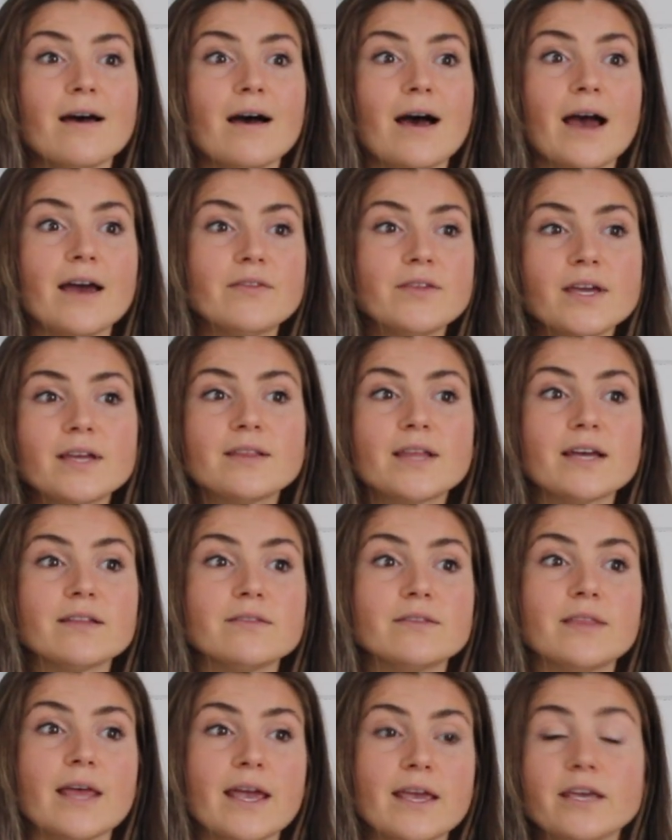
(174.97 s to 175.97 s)
I think
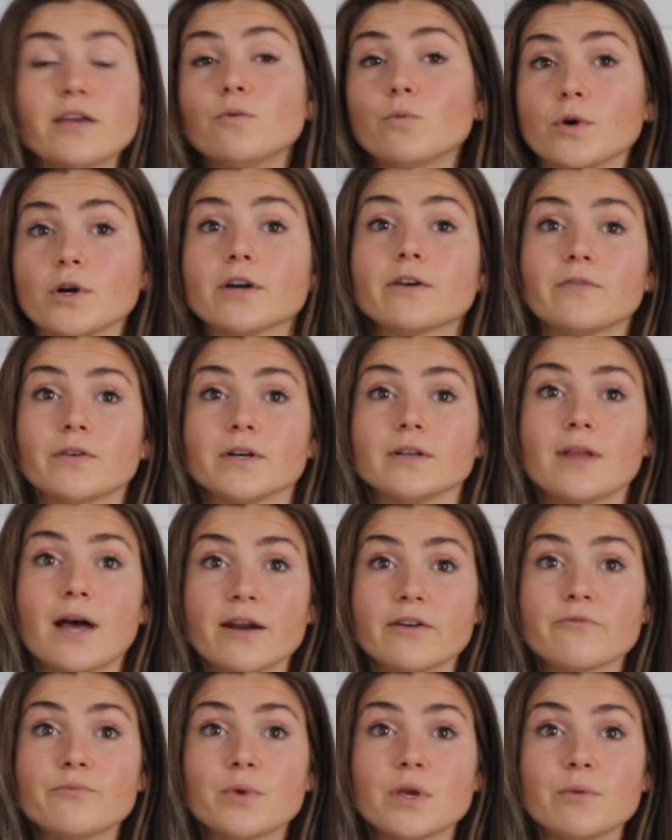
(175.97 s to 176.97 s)
that they can work for a
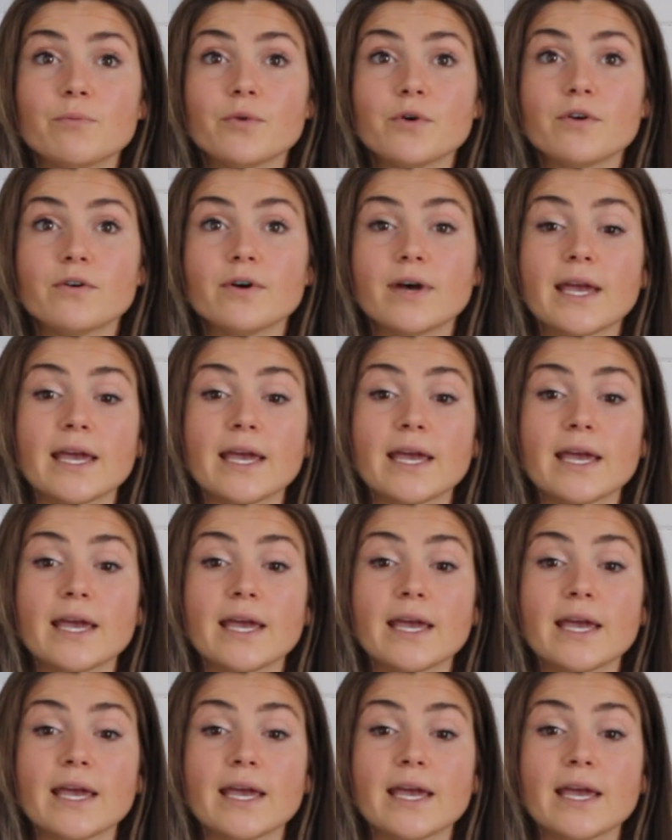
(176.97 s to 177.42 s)
lot of people.